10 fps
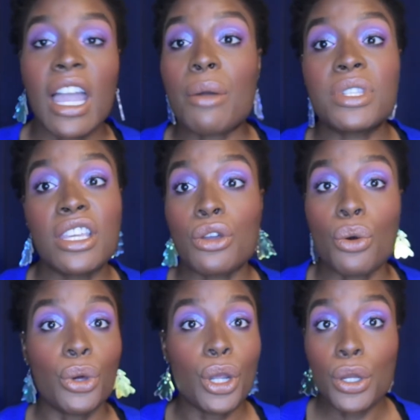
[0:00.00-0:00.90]

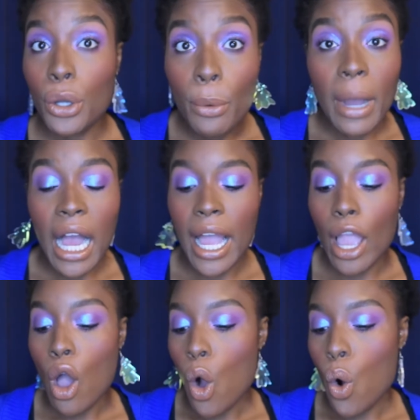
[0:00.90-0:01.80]
a no
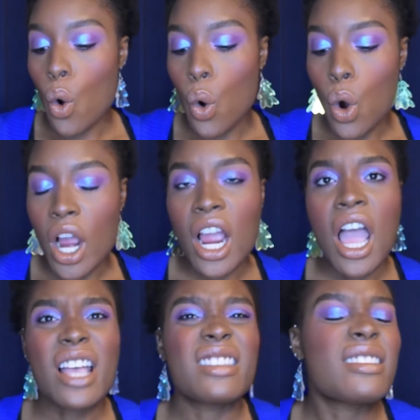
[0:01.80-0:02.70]
buy or
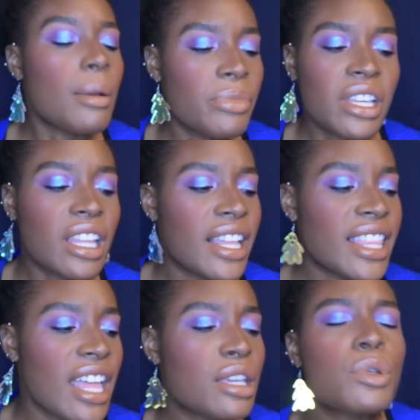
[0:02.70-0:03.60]
something like
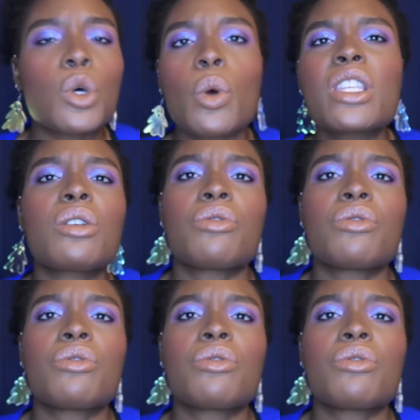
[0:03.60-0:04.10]
that. There was always a